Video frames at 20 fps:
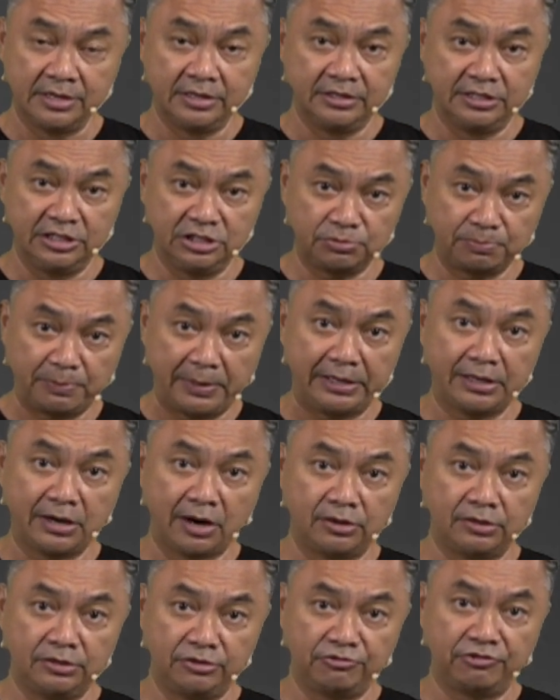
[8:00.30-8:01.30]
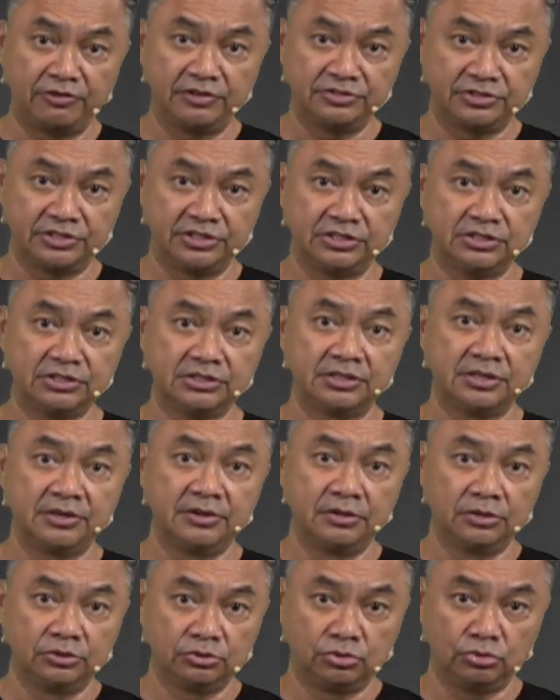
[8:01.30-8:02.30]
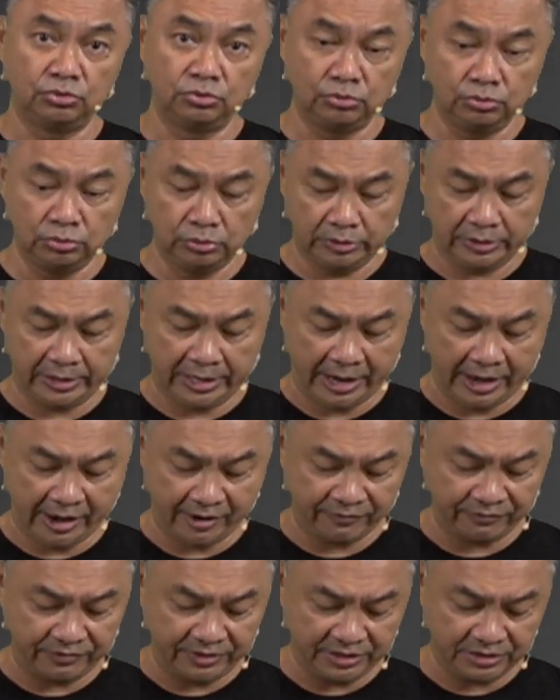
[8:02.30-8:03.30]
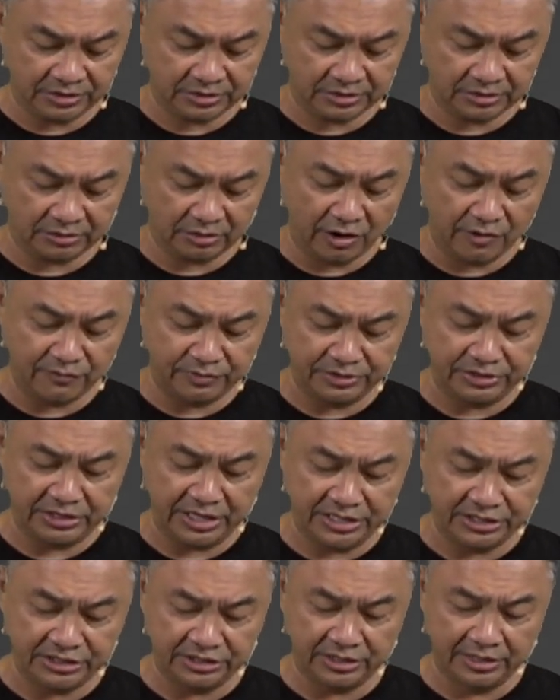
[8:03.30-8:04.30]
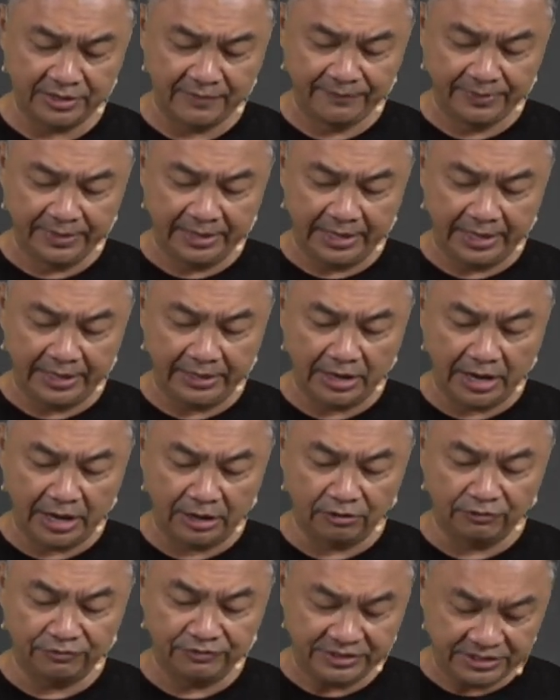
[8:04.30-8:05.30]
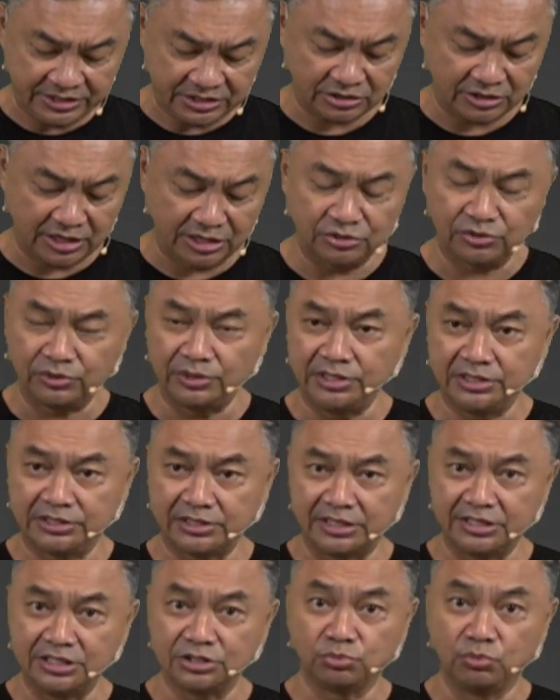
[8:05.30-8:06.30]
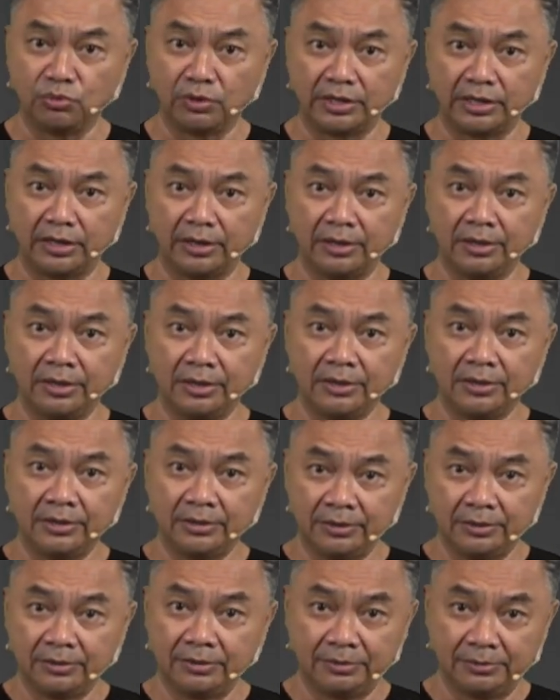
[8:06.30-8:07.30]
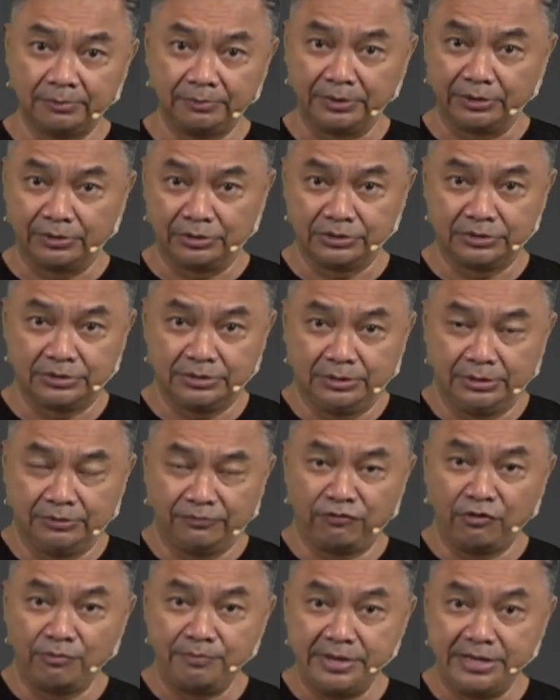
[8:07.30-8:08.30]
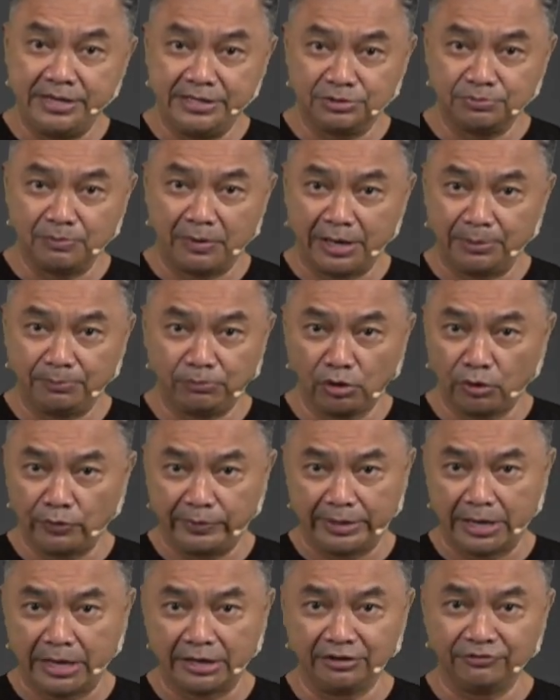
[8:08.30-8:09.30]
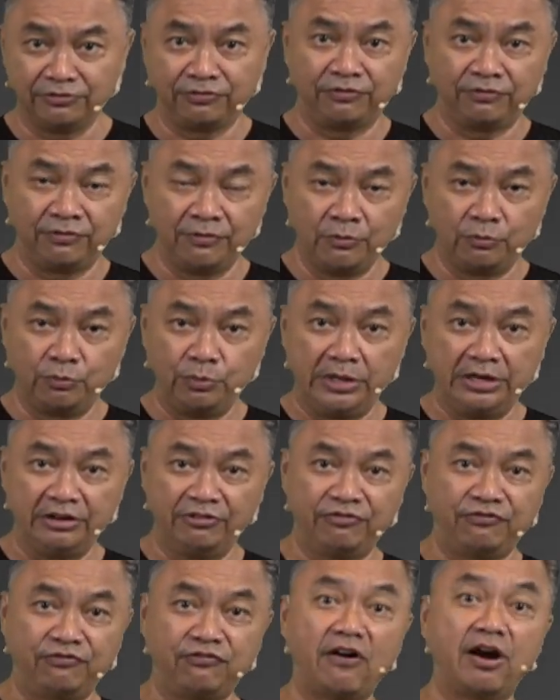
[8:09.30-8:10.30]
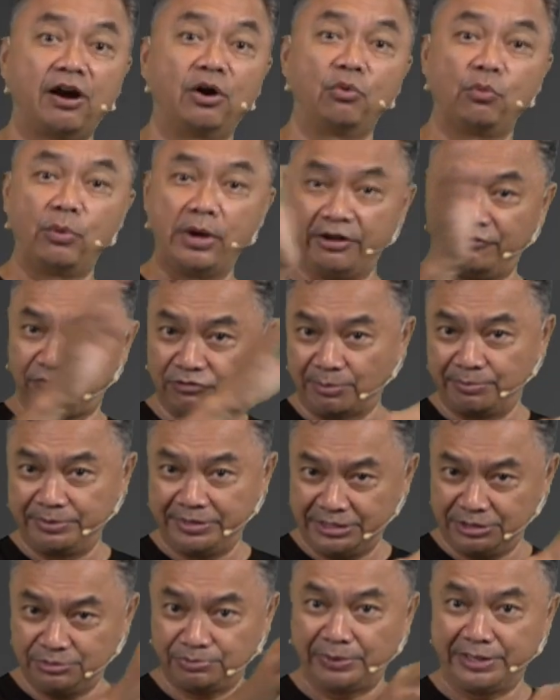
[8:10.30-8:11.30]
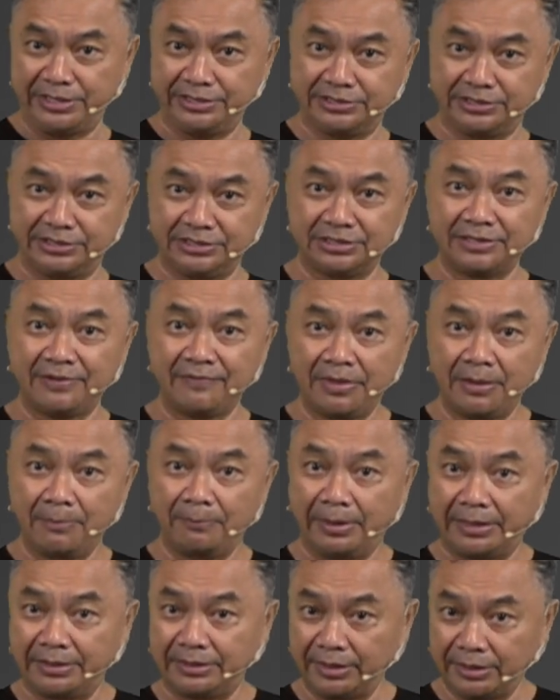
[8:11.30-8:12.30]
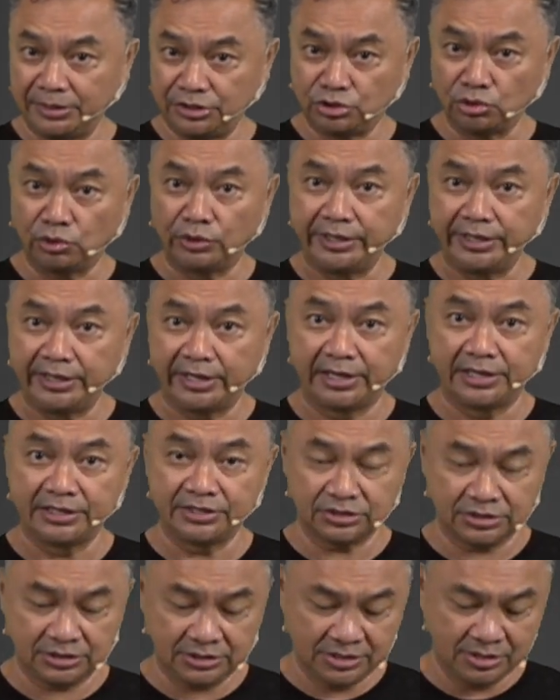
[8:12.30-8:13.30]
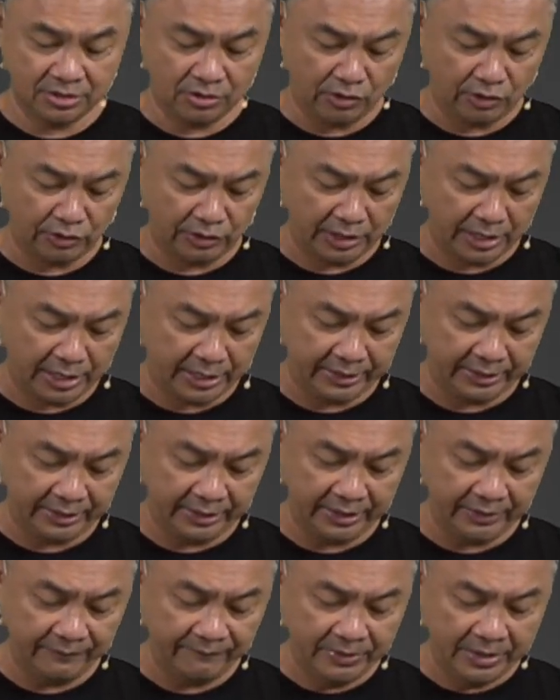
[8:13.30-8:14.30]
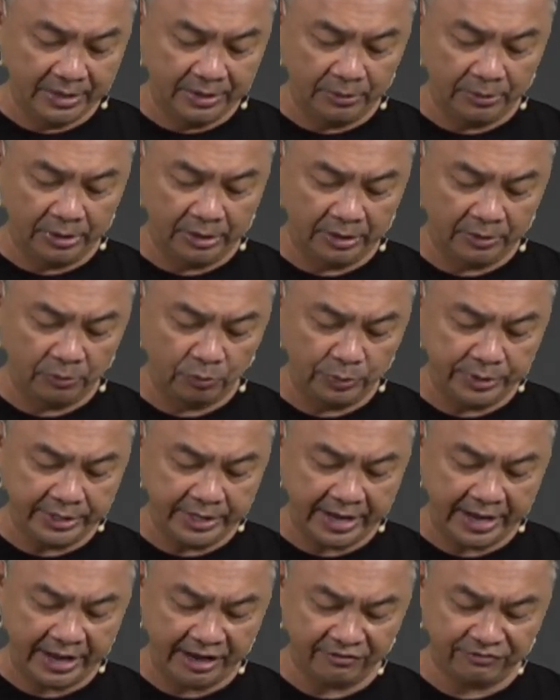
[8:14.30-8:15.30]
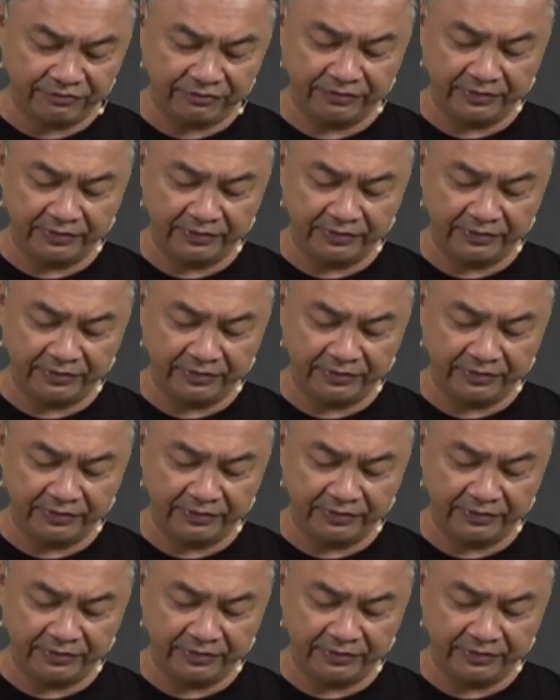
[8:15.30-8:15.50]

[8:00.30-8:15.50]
despite our differences, to have this conversation. And out of these countries, I just want to, because for me it's mind-blowing, we live far away from these places, but they're joining us online. Yeah? We have